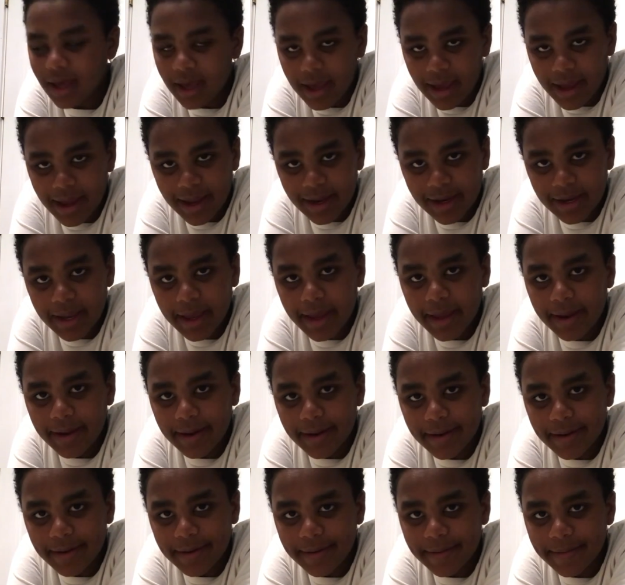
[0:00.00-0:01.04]
and then
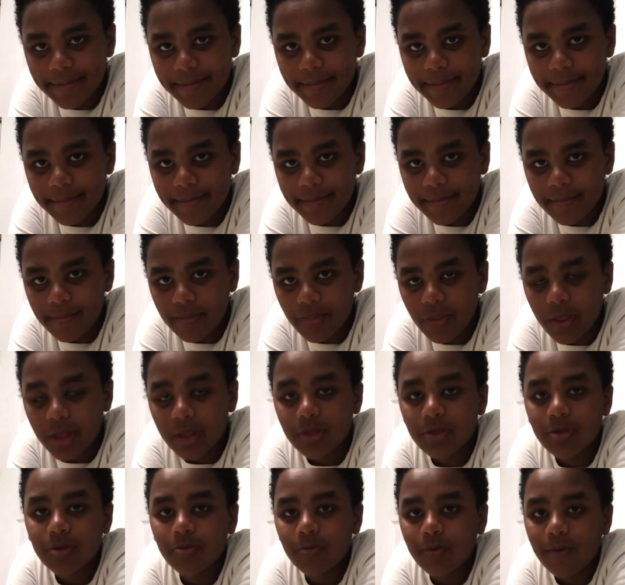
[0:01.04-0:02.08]

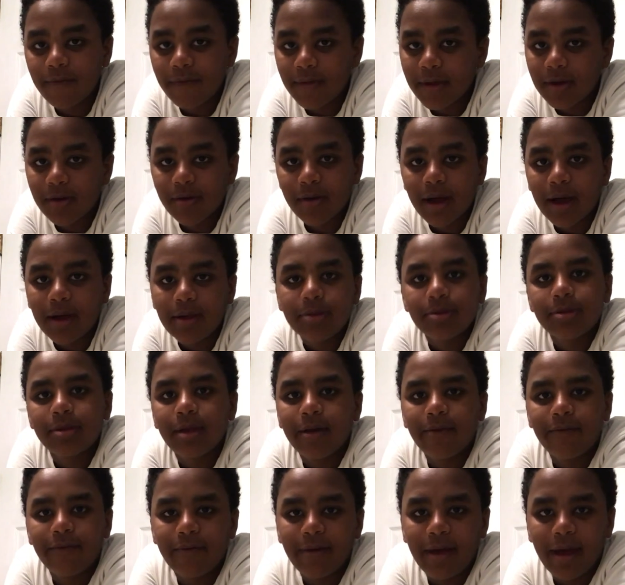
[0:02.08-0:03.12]
we'll figure out
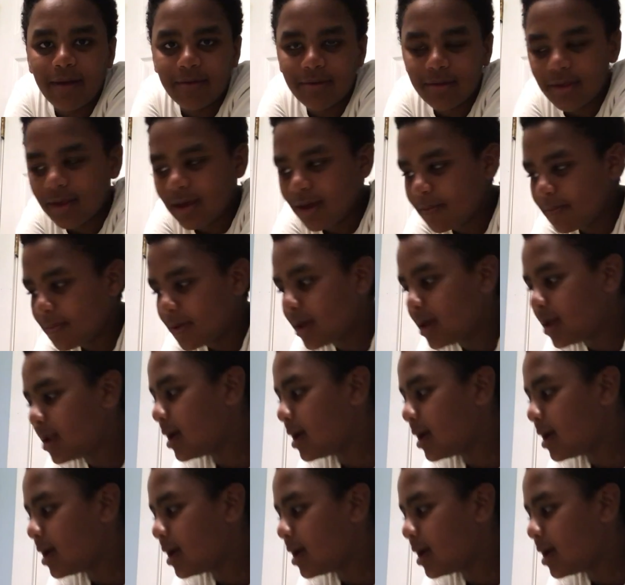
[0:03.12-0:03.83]
stuff after that. But